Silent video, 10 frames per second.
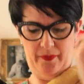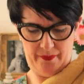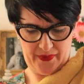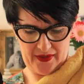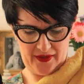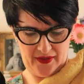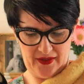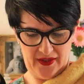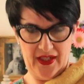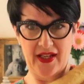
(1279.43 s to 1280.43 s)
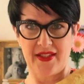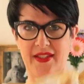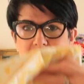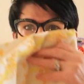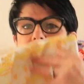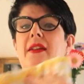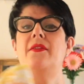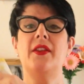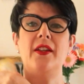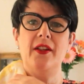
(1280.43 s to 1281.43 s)
But let's think
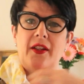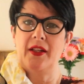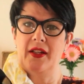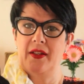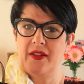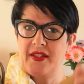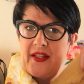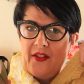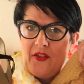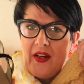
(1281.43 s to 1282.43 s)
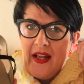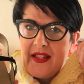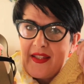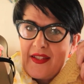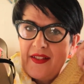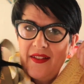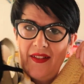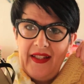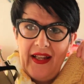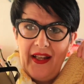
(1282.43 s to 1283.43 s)
of the look. Sundress,
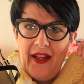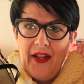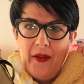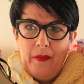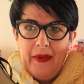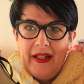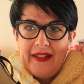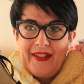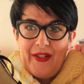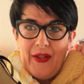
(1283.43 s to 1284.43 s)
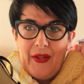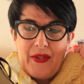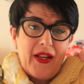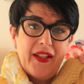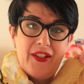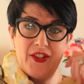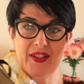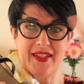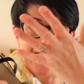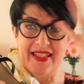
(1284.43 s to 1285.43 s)
yellow, black shoes. I can
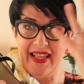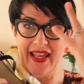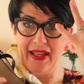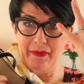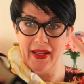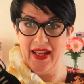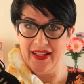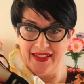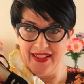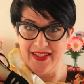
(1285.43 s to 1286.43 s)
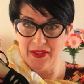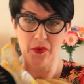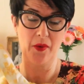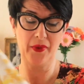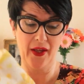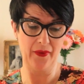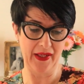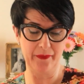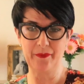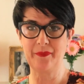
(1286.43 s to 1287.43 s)
just see it in my head. This is where I'm
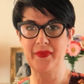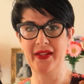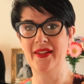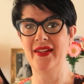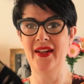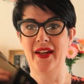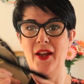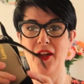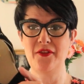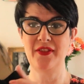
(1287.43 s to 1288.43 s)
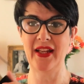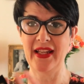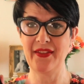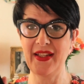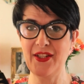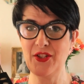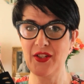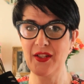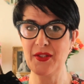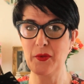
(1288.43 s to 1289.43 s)
going. And hopefully these
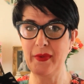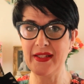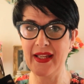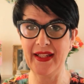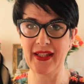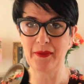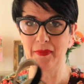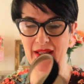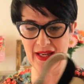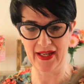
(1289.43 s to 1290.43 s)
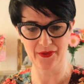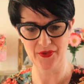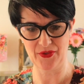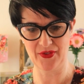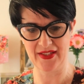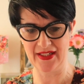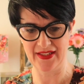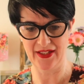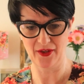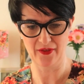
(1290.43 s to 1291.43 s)
shoes will be taking me out on
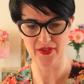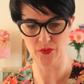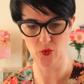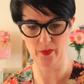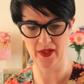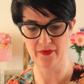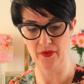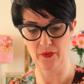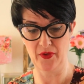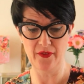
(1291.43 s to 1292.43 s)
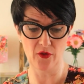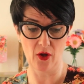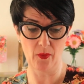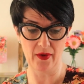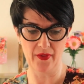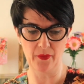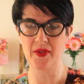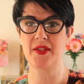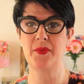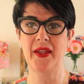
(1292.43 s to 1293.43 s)
Saturday night if it's warm enough. If not, I'll wear other
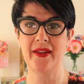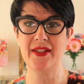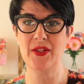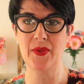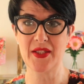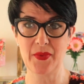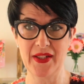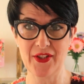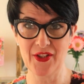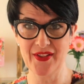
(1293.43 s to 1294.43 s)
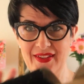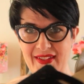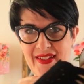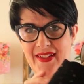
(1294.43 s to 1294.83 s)
ones. We're going to a swing dance.